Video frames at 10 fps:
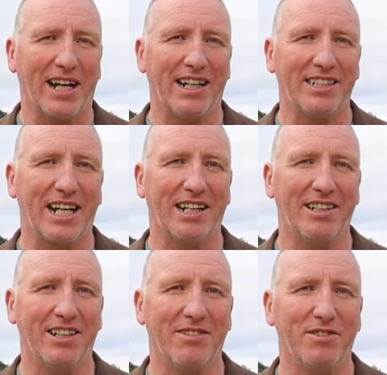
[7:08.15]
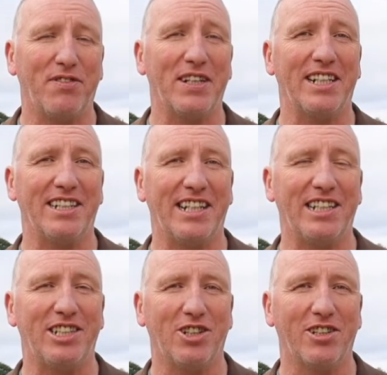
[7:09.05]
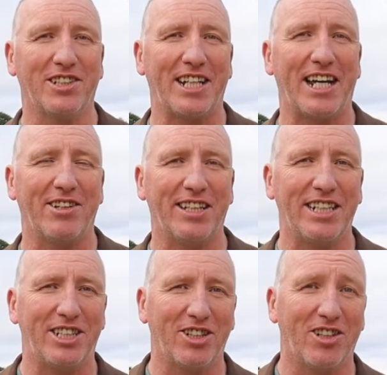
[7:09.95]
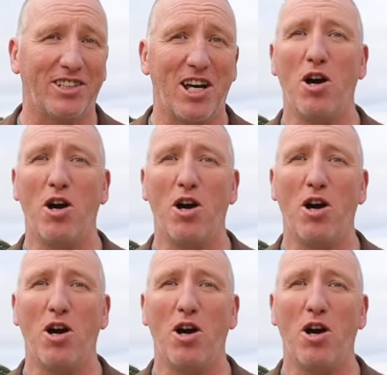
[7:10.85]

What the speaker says: Island talent that has visited these shores, stayed on these shores,